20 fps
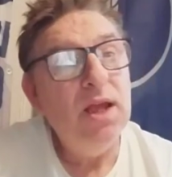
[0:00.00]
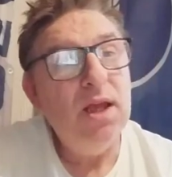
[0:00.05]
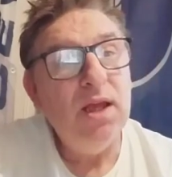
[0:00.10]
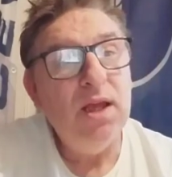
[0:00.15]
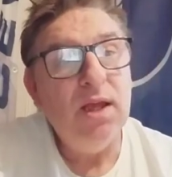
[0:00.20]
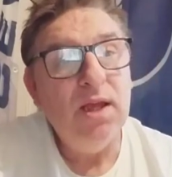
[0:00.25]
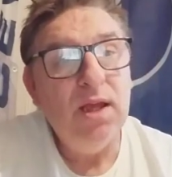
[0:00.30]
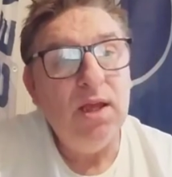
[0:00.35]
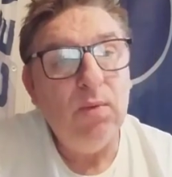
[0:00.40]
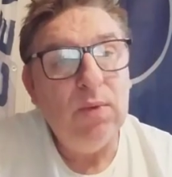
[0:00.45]

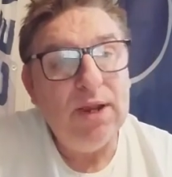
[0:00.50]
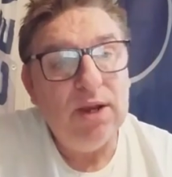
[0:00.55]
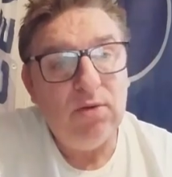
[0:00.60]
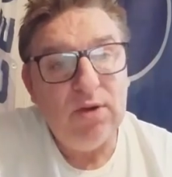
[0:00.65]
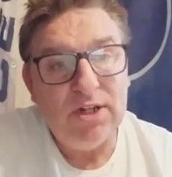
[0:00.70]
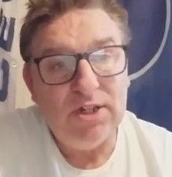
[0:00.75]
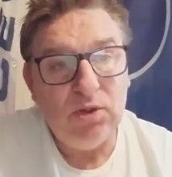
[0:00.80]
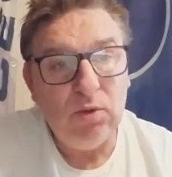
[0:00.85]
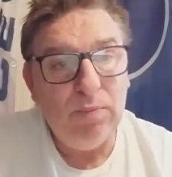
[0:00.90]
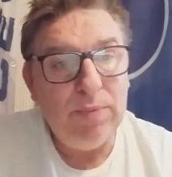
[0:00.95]
Uh, when
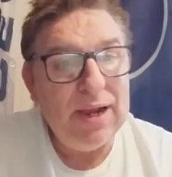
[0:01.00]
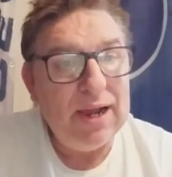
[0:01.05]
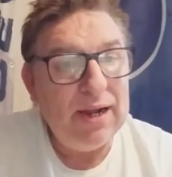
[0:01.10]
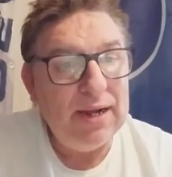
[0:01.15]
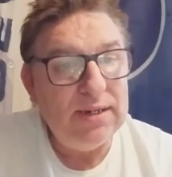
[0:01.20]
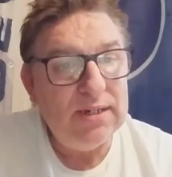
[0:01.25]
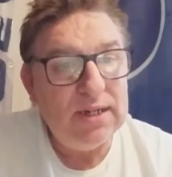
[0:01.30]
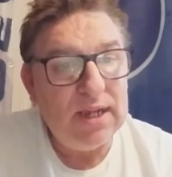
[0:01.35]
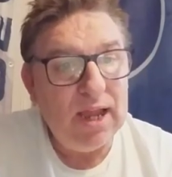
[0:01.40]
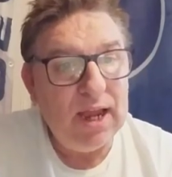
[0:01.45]
Crystal
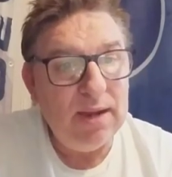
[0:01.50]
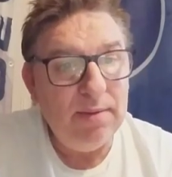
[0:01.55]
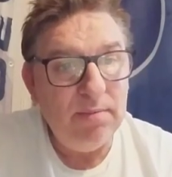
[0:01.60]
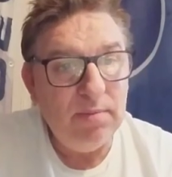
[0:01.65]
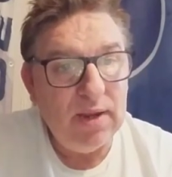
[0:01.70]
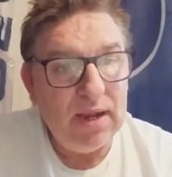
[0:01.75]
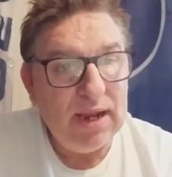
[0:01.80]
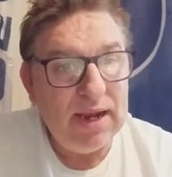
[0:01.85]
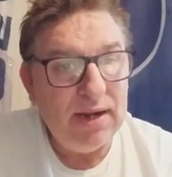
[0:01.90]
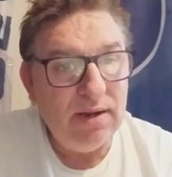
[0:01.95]
Palace
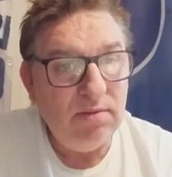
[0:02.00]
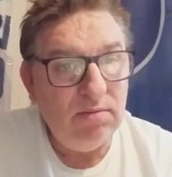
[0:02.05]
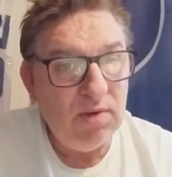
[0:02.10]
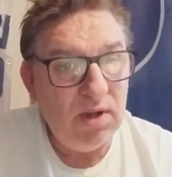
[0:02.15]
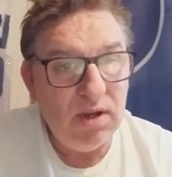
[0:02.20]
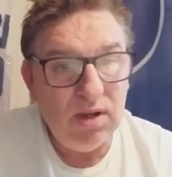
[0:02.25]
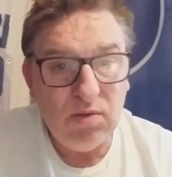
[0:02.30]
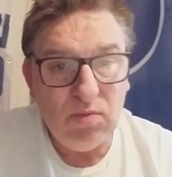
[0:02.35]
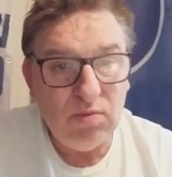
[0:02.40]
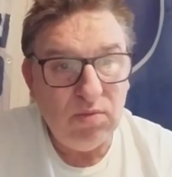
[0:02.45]
came, and
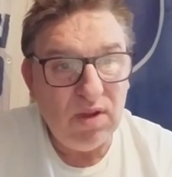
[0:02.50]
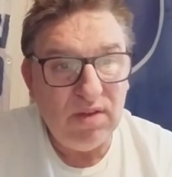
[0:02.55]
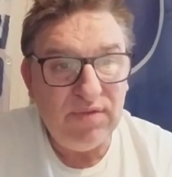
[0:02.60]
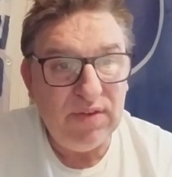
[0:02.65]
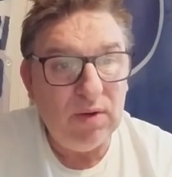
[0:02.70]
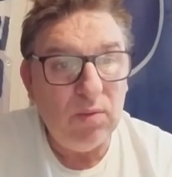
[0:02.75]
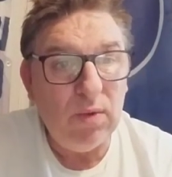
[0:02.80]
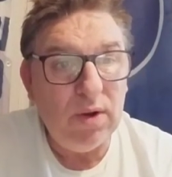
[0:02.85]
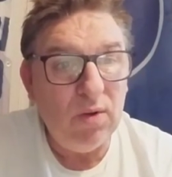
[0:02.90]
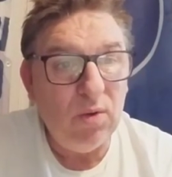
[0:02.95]
uh, I
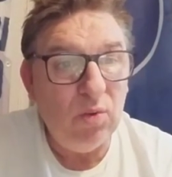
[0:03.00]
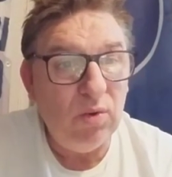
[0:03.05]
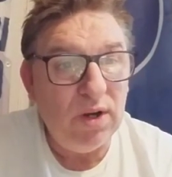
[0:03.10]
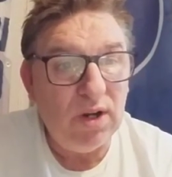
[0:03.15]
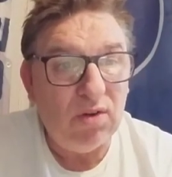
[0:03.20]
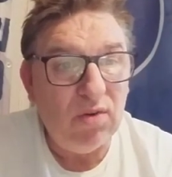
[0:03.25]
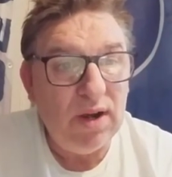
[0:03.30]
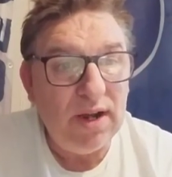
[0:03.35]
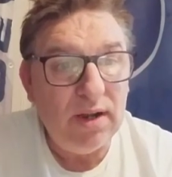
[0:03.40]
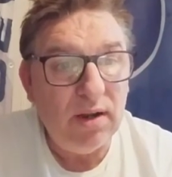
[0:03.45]
think we all
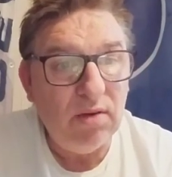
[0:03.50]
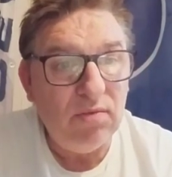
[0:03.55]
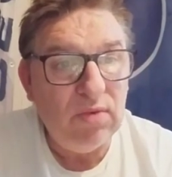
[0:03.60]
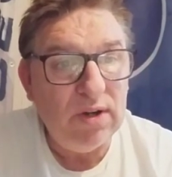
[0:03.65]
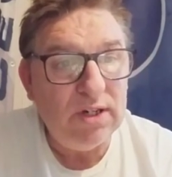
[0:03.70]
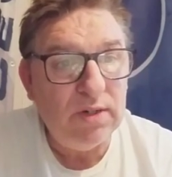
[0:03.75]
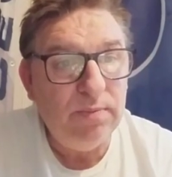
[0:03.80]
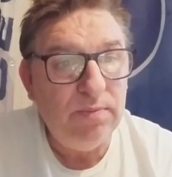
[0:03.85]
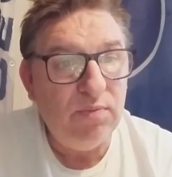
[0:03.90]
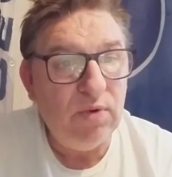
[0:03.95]
agreed that
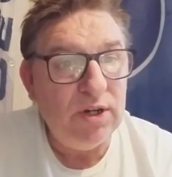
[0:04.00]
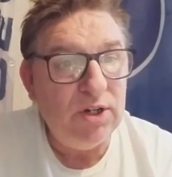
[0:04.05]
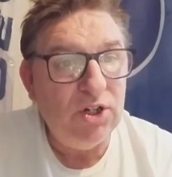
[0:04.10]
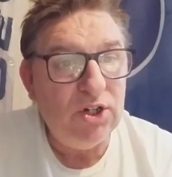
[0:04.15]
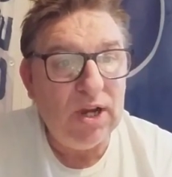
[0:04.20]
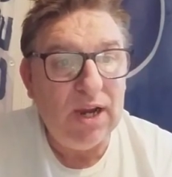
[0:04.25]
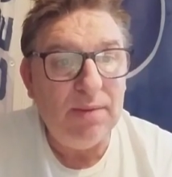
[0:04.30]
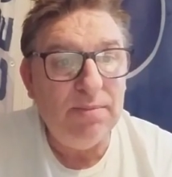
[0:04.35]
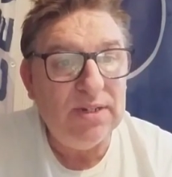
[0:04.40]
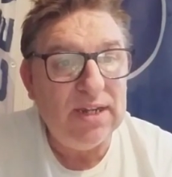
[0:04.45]
Reece
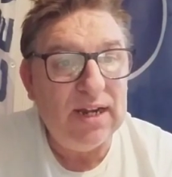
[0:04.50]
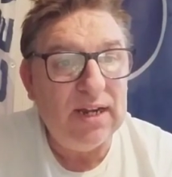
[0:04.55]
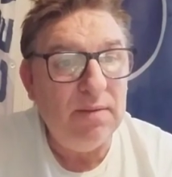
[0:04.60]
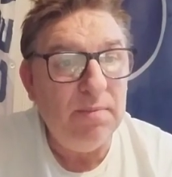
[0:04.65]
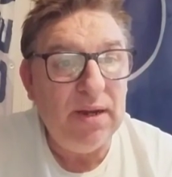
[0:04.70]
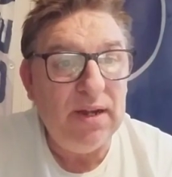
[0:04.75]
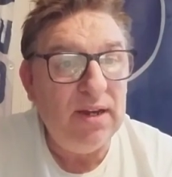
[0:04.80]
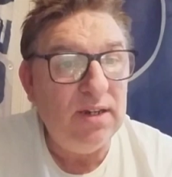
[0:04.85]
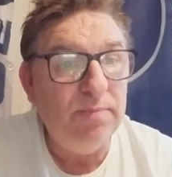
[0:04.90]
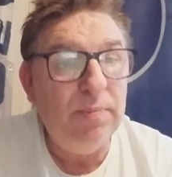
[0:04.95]
James had
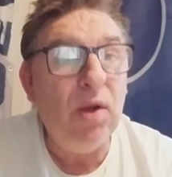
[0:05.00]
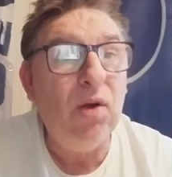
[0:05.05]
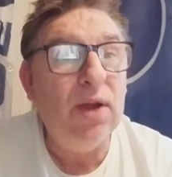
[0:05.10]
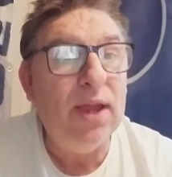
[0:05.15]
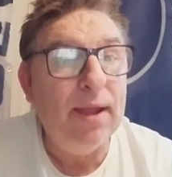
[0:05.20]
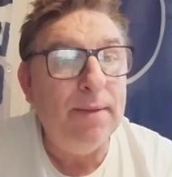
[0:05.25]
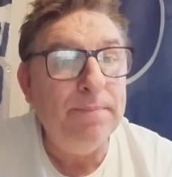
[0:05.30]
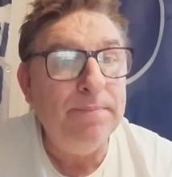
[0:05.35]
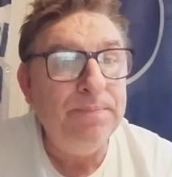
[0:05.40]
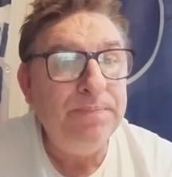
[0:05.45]
him in his
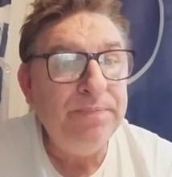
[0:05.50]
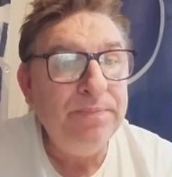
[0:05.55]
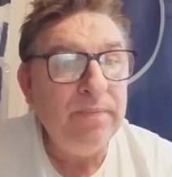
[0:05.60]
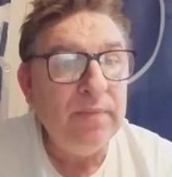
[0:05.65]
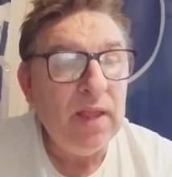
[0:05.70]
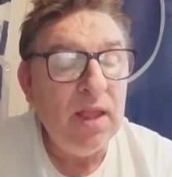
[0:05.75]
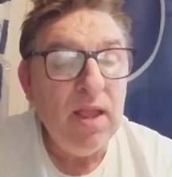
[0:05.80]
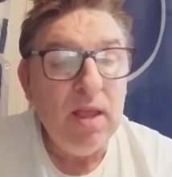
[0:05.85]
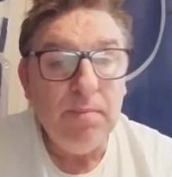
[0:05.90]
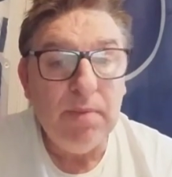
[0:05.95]
pocket.
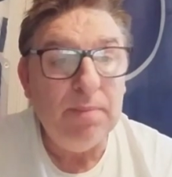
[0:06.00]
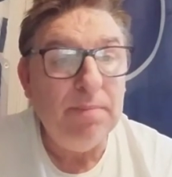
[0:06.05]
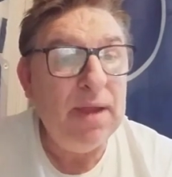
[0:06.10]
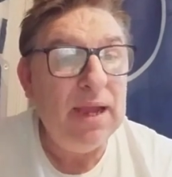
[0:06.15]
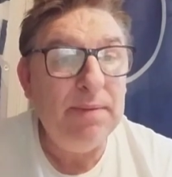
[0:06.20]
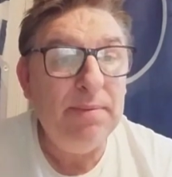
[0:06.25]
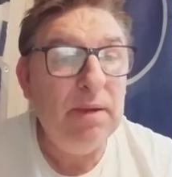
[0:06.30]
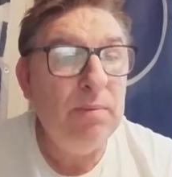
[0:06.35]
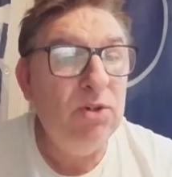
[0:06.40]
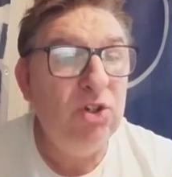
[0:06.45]
But
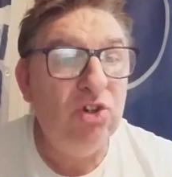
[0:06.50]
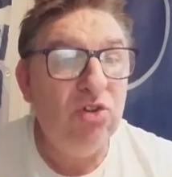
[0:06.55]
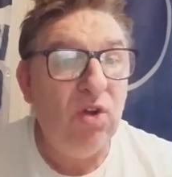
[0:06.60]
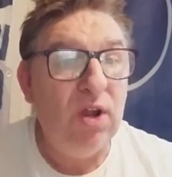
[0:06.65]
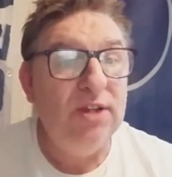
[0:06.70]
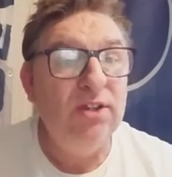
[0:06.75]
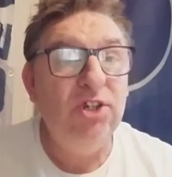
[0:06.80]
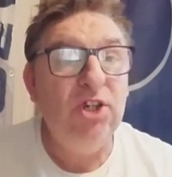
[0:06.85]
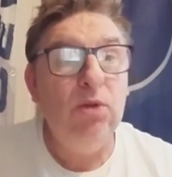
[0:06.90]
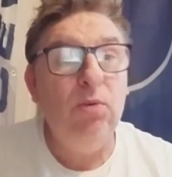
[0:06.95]
maybe he was
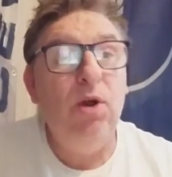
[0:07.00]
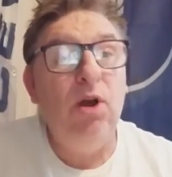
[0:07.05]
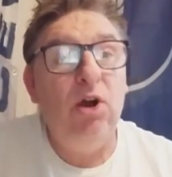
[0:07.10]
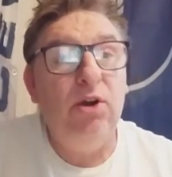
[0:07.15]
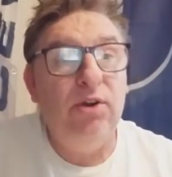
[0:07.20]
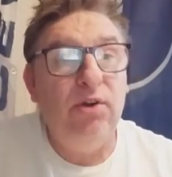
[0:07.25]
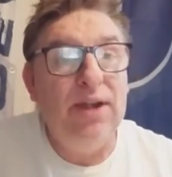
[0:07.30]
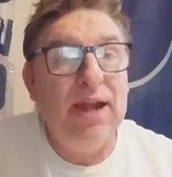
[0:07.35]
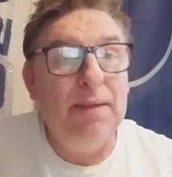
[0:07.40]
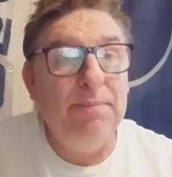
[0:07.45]
trying too
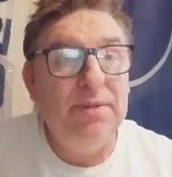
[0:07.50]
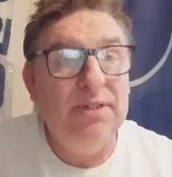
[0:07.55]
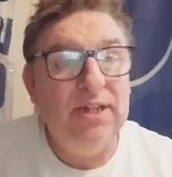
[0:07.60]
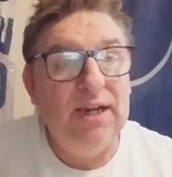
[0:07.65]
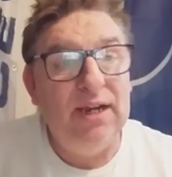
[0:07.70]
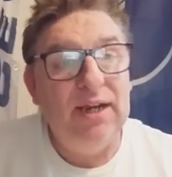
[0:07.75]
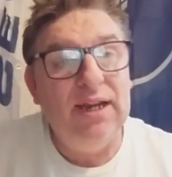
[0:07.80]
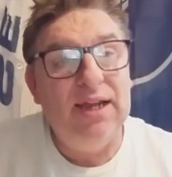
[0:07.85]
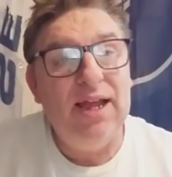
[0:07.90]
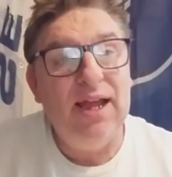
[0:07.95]
hard on that
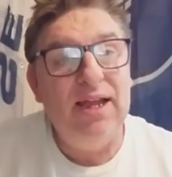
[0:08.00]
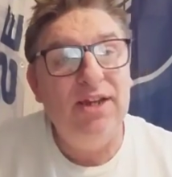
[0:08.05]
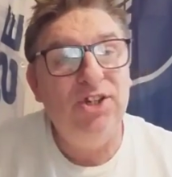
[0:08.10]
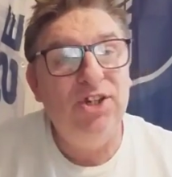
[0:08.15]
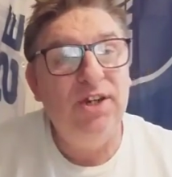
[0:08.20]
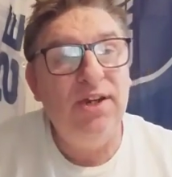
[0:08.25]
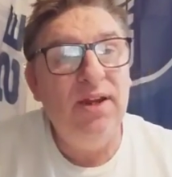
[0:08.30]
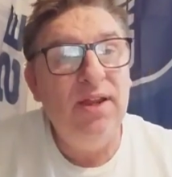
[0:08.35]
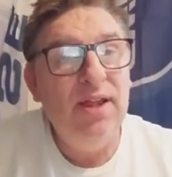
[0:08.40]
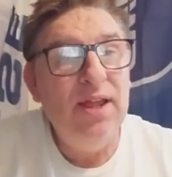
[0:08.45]
particular
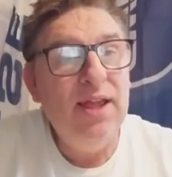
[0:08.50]
occasion,